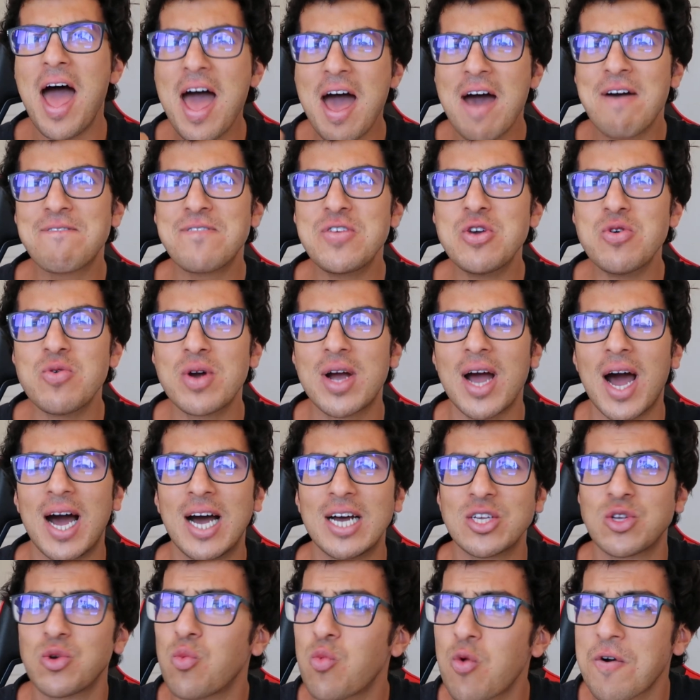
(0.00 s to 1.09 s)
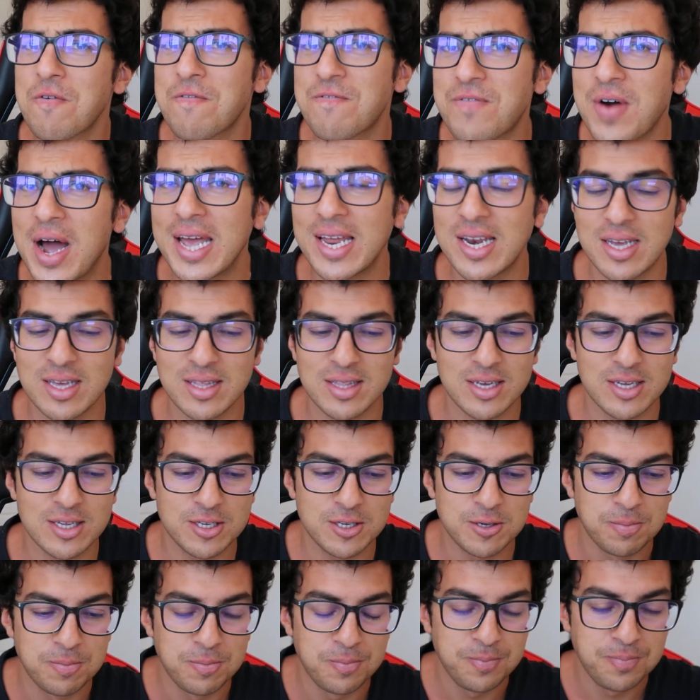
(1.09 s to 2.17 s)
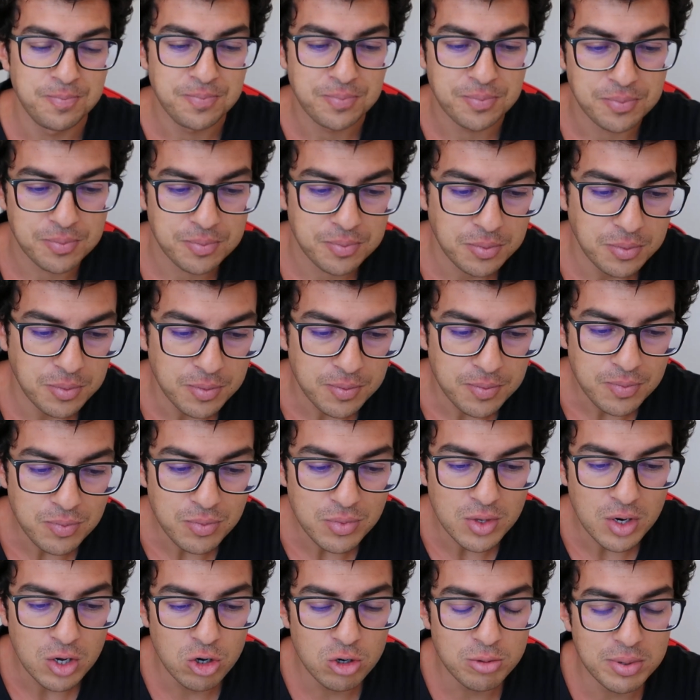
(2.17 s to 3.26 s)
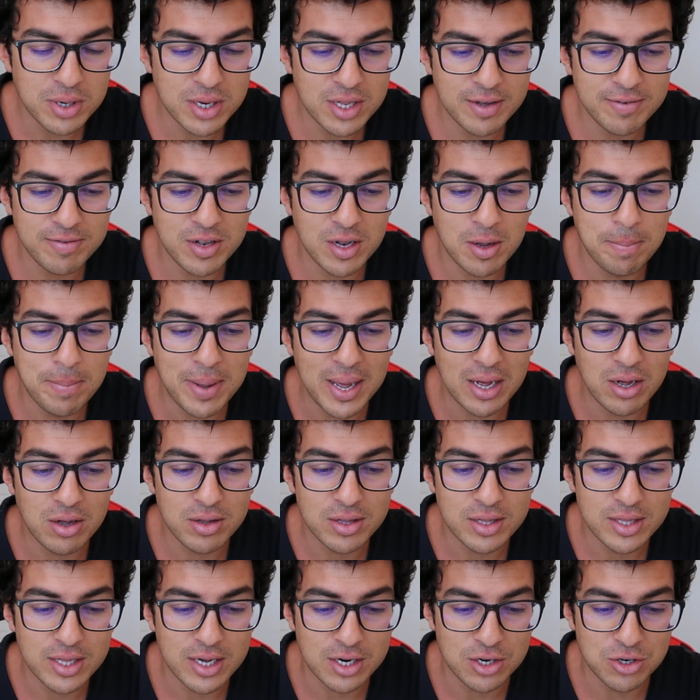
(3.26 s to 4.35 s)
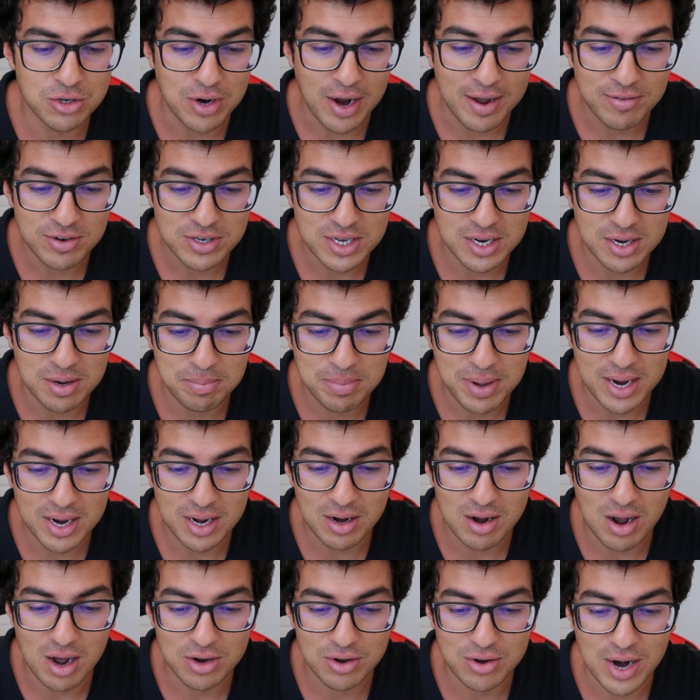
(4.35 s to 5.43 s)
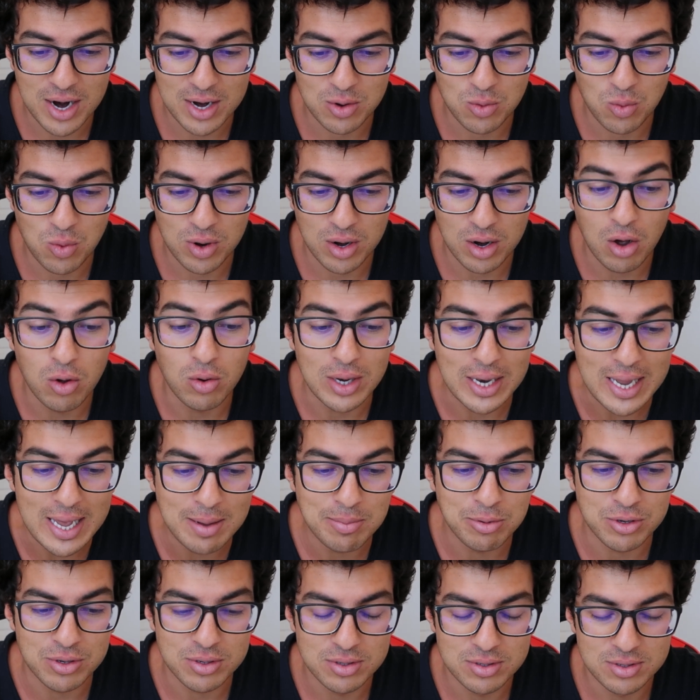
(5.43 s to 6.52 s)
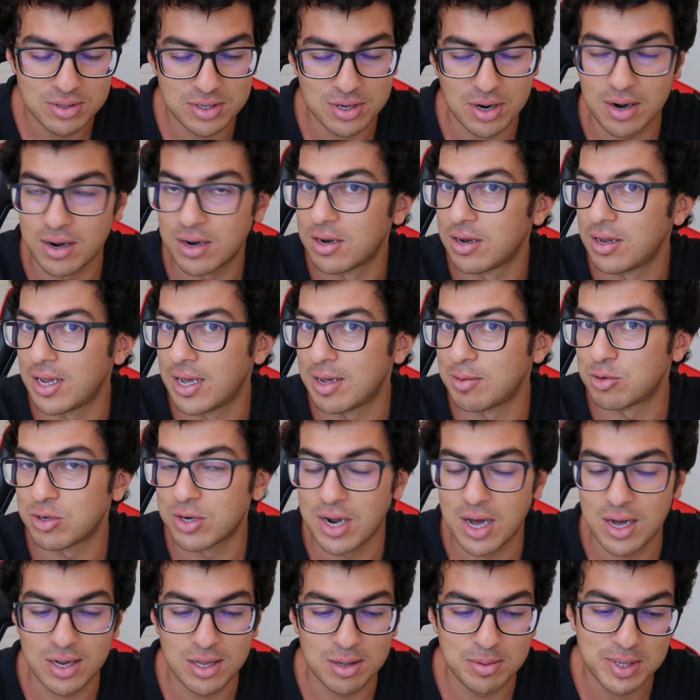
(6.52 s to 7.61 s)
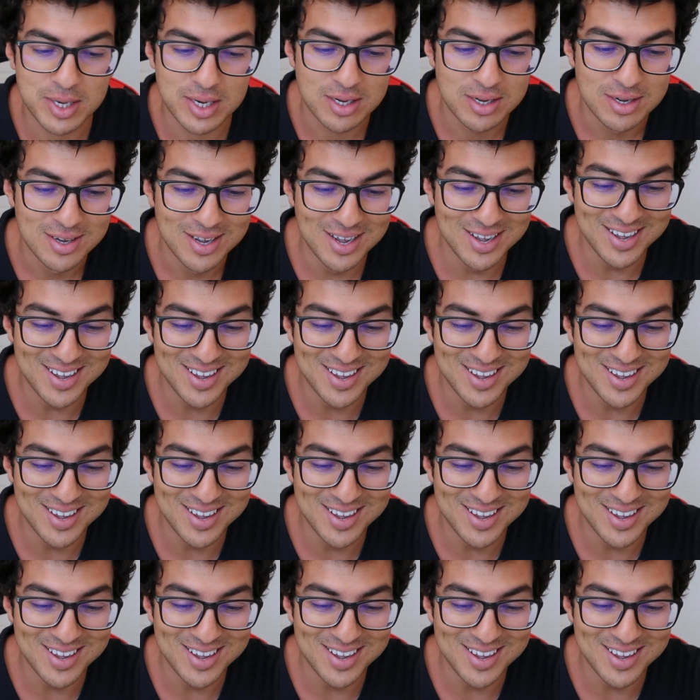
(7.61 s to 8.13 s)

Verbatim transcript: F you guys, we're fighting this. Uber and Lyft label their drivers independent contract work. Oh, label. Sorry, label, not label.